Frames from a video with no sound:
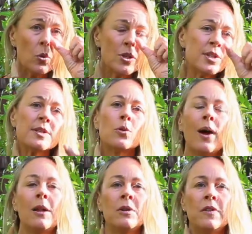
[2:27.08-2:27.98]
which is the
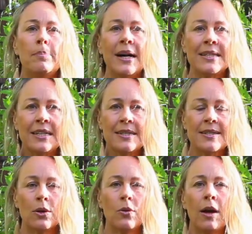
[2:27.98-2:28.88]
realm of
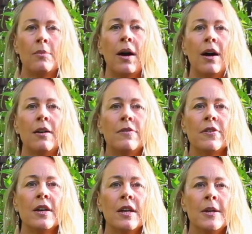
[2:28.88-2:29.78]
abundance, the realm of